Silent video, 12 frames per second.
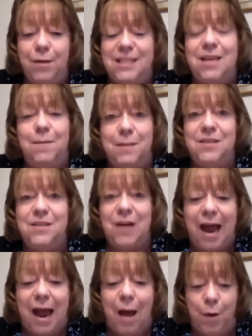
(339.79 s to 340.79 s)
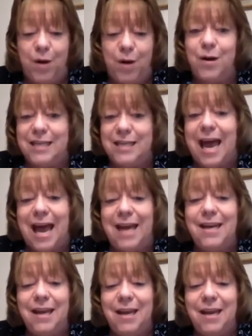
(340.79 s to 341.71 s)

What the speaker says: said Mr. Howard, her dad.